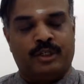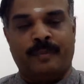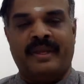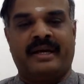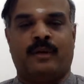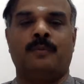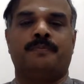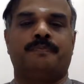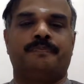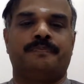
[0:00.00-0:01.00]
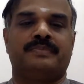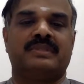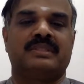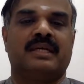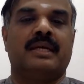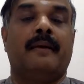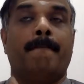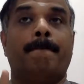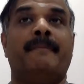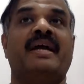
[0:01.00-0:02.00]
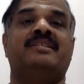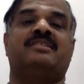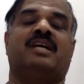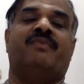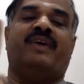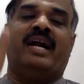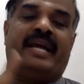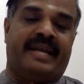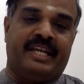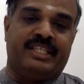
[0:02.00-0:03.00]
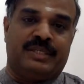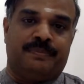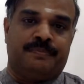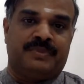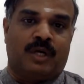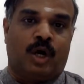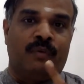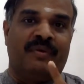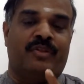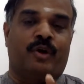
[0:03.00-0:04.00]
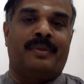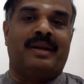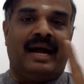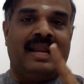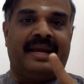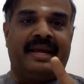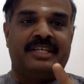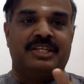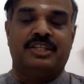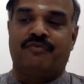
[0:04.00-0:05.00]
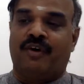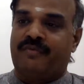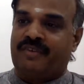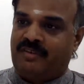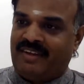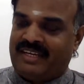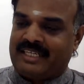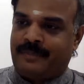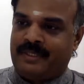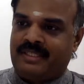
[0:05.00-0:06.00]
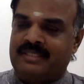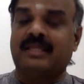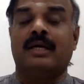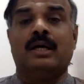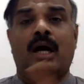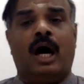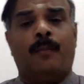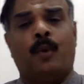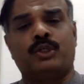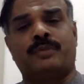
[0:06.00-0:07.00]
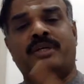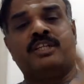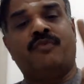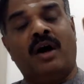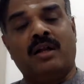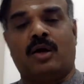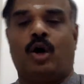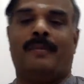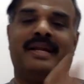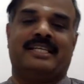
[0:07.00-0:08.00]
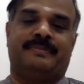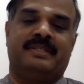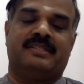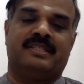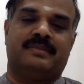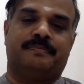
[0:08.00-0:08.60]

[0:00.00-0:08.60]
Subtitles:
should be careful. Basis of allocation. Always remember, allocation is for specific expenses, apportionment is for common expenses.